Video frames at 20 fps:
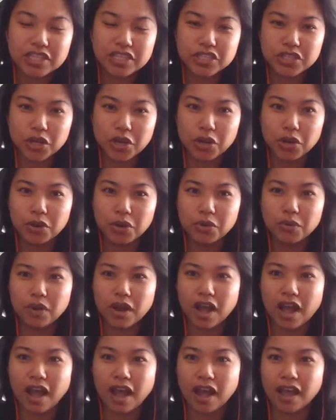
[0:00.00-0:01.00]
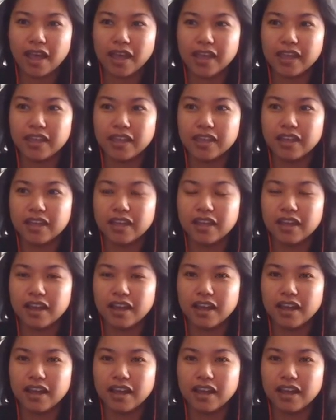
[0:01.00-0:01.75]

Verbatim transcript: so I